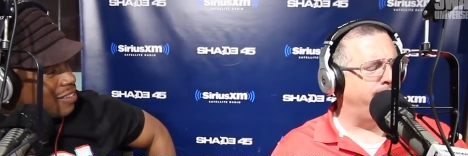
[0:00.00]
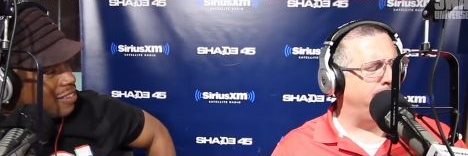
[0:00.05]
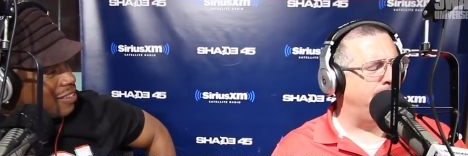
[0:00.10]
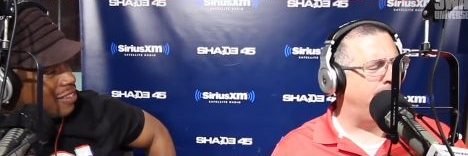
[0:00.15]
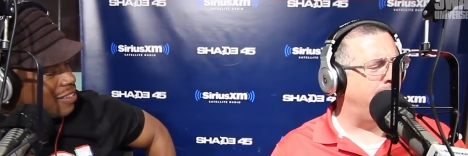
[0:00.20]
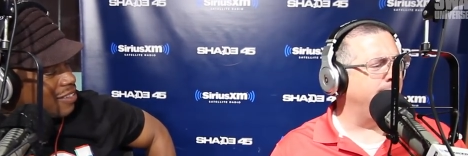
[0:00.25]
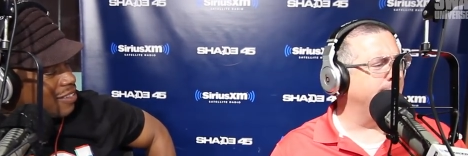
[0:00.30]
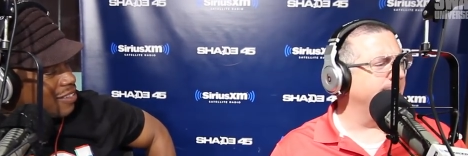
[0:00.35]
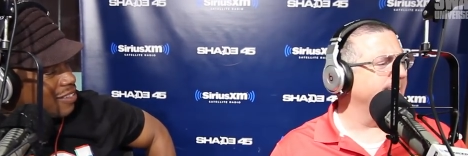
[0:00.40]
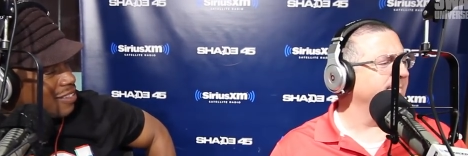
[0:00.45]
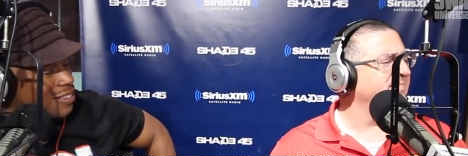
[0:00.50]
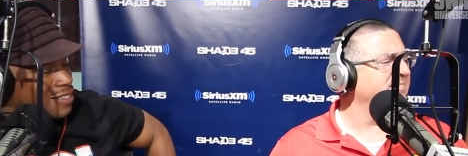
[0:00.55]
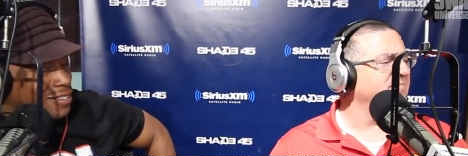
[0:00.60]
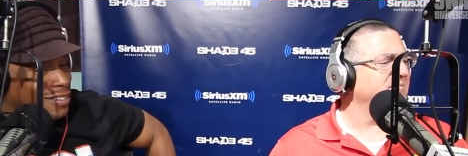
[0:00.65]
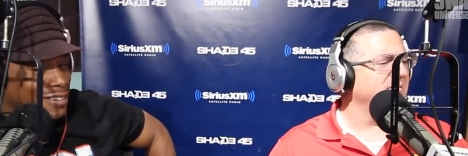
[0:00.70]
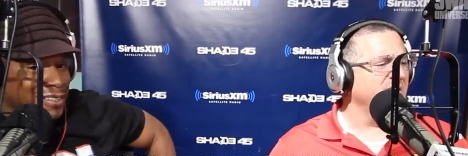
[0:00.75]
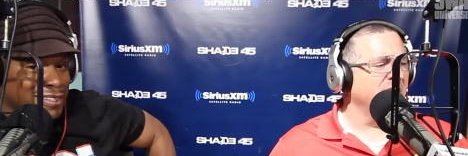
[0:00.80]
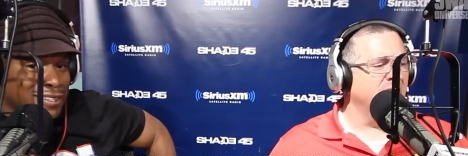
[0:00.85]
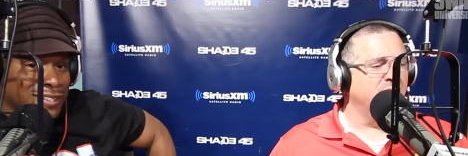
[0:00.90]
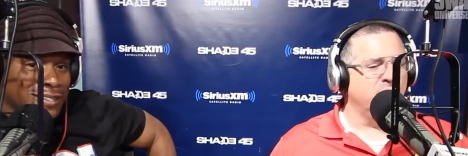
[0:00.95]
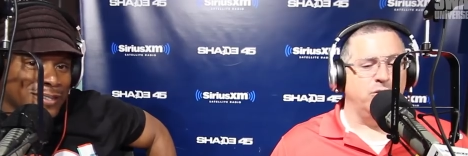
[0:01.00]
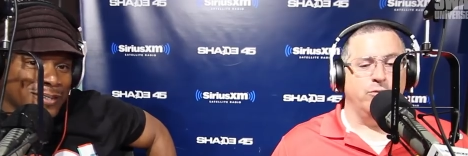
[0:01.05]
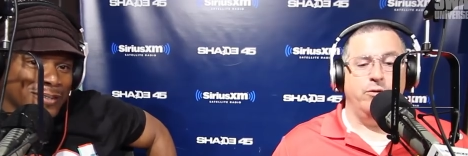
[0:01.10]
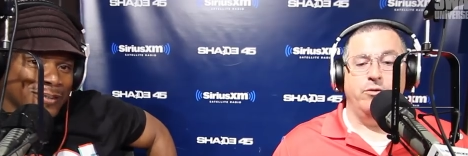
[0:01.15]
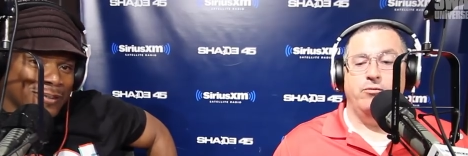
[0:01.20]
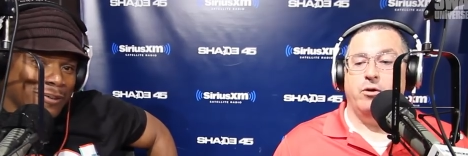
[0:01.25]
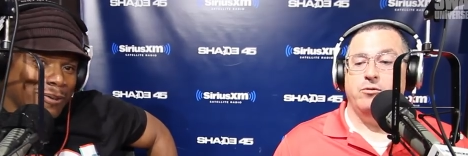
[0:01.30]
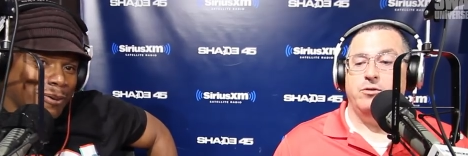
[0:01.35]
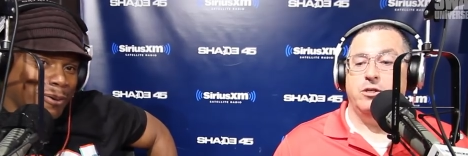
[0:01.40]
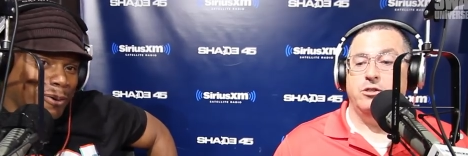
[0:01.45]
Speaker 1: blah. So we
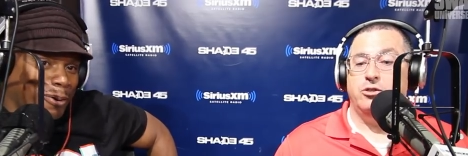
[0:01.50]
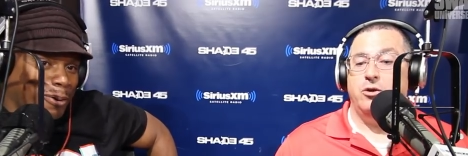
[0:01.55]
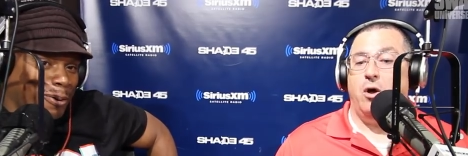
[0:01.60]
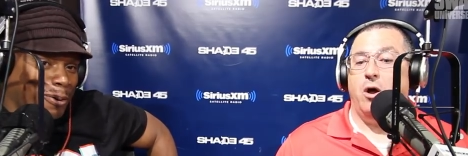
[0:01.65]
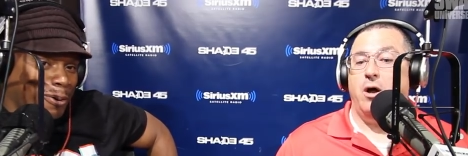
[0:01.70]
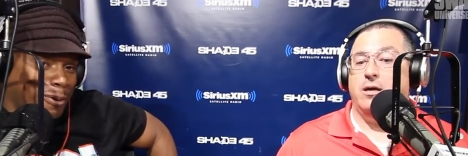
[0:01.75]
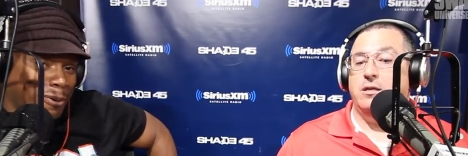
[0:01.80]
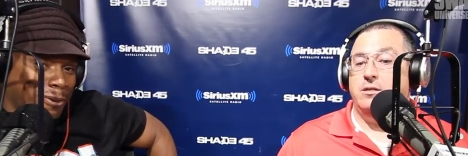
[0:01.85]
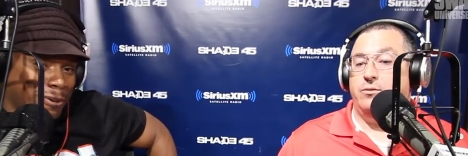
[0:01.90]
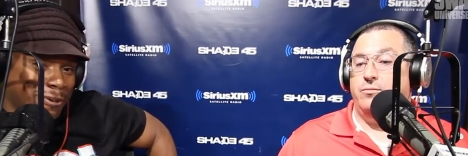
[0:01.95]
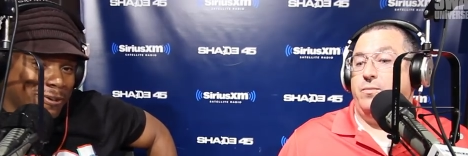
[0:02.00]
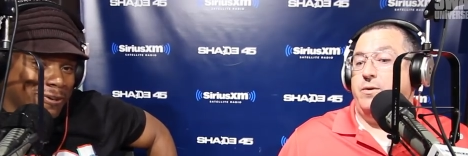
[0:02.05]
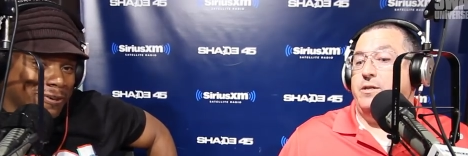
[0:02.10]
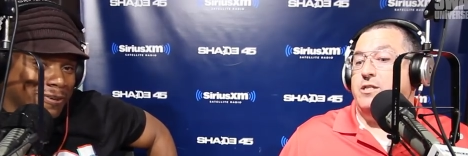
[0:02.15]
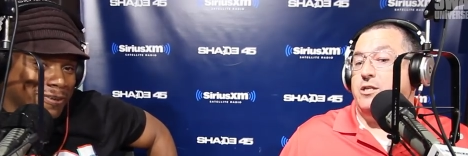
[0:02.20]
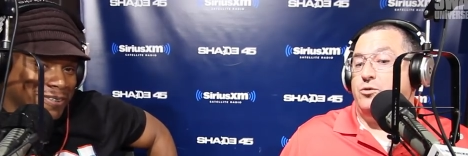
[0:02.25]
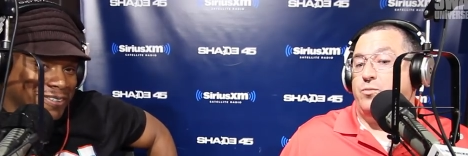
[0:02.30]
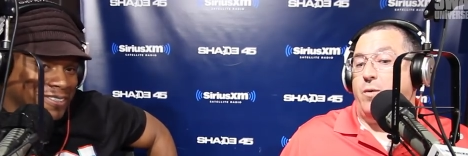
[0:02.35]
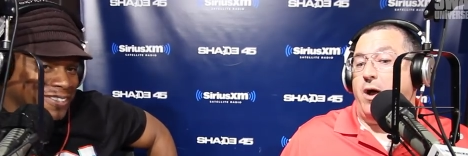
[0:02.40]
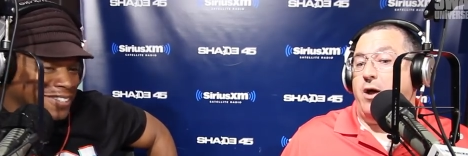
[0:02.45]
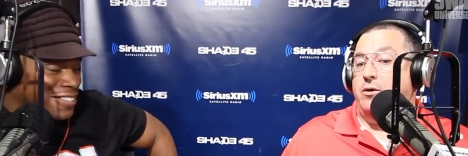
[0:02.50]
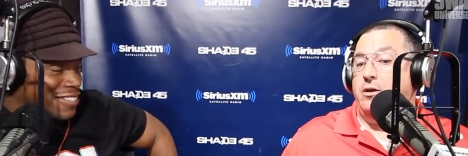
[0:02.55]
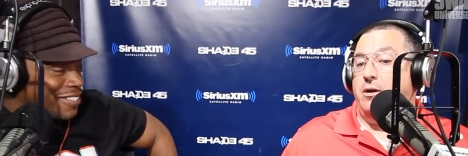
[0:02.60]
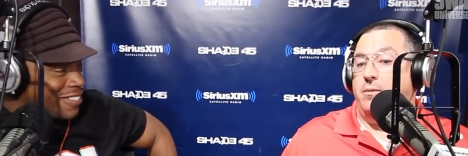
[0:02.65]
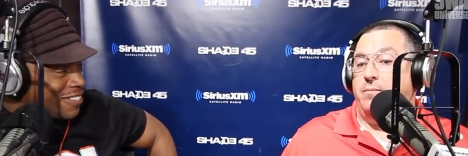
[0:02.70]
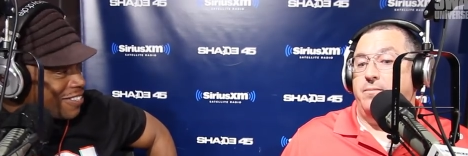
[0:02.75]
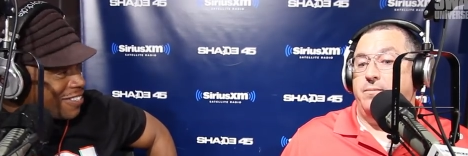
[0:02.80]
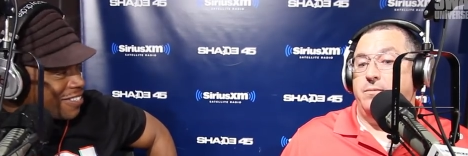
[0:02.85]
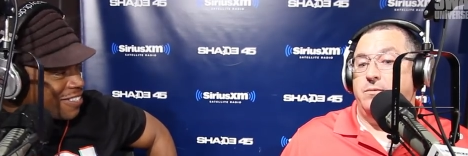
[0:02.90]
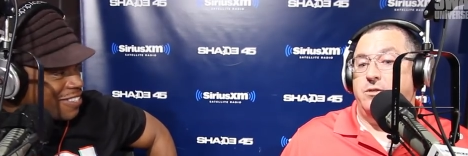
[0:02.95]
wrote the song, and we just wound
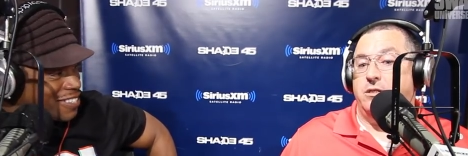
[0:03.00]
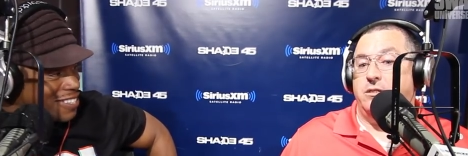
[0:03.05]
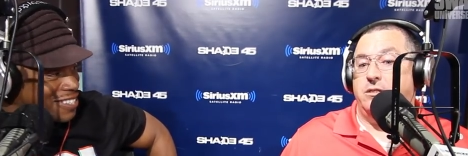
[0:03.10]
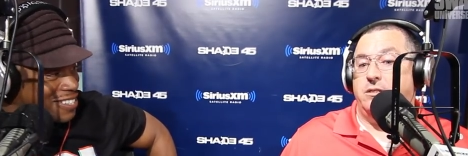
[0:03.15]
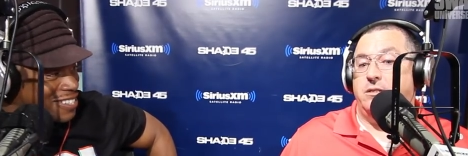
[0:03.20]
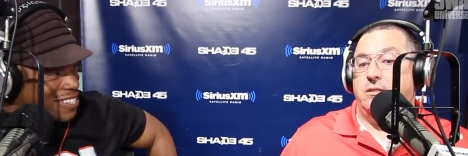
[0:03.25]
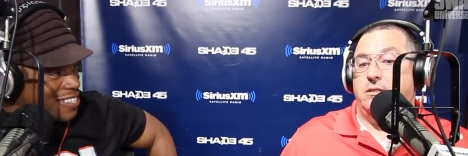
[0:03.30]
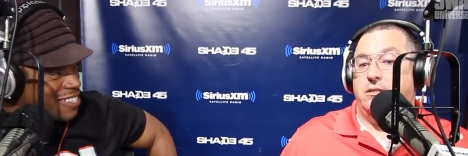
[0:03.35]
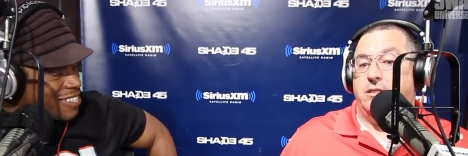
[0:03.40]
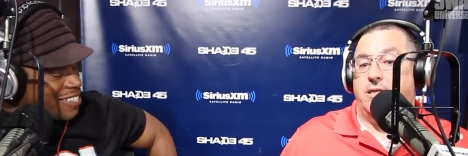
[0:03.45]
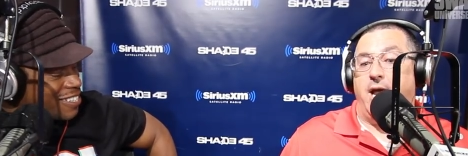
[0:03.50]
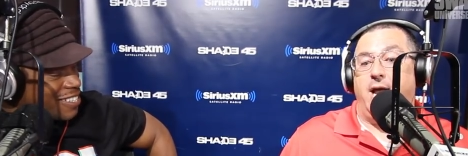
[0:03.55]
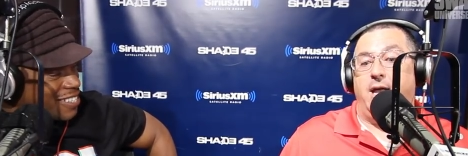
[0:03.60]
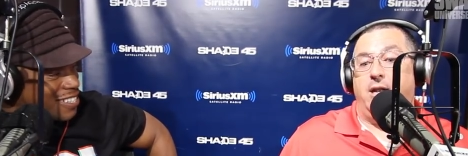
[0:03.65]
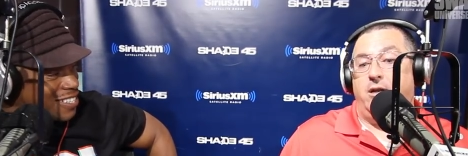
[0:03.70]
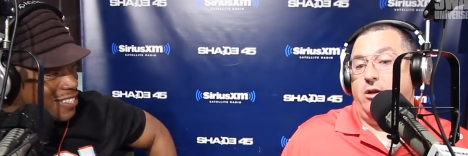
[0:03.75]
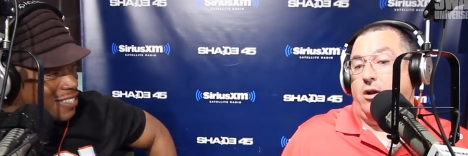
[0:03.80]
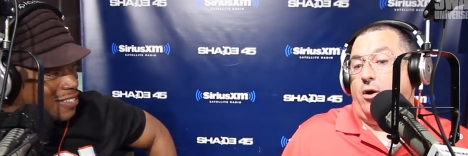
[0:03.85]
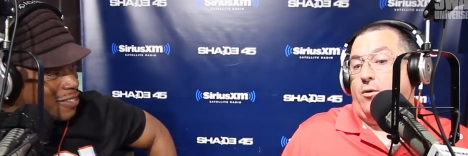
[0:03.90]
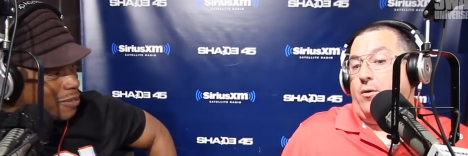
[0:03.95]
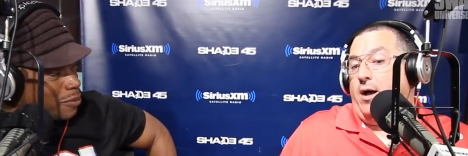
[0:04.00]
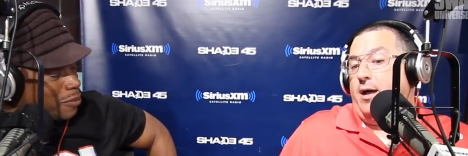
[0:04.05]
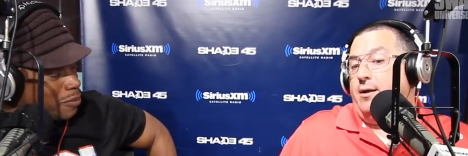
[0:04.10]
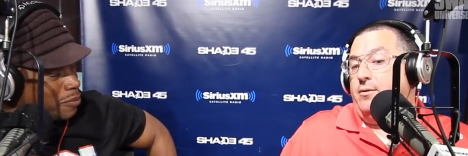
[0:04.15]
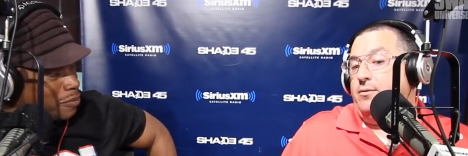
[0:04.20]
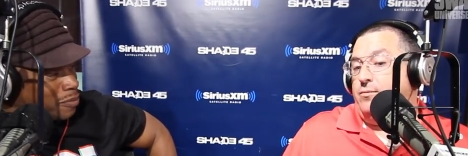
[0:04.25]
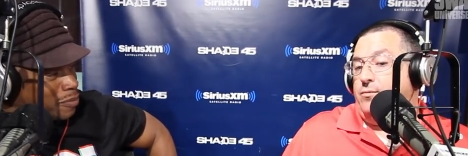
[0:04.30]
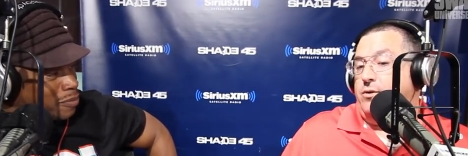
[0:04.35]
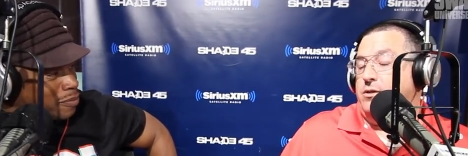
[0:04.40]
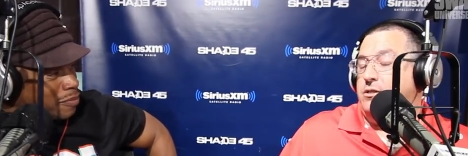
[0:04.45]
up just saying, you know what?
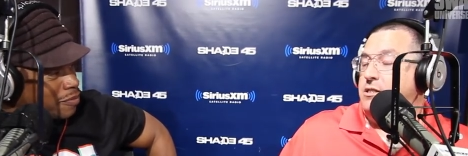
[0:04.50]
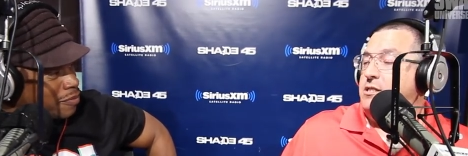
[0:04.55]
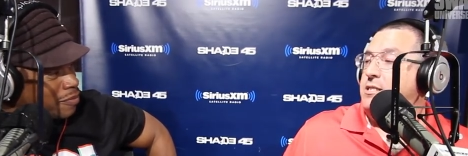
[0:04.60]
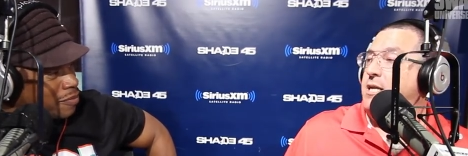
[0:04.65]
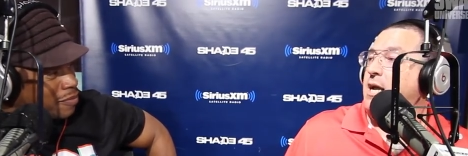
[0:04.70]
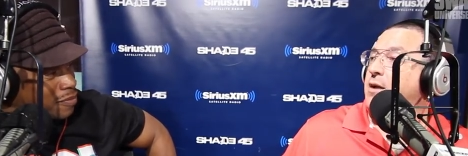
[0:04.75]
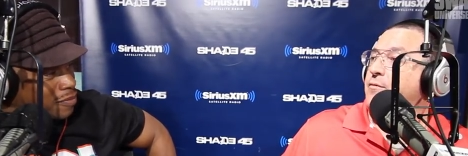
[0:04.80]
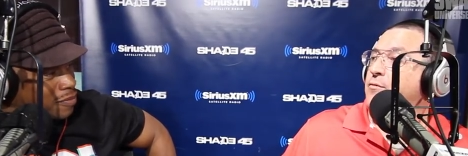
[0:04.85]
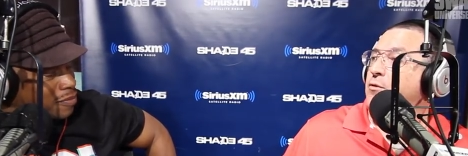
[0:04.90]
We'll just take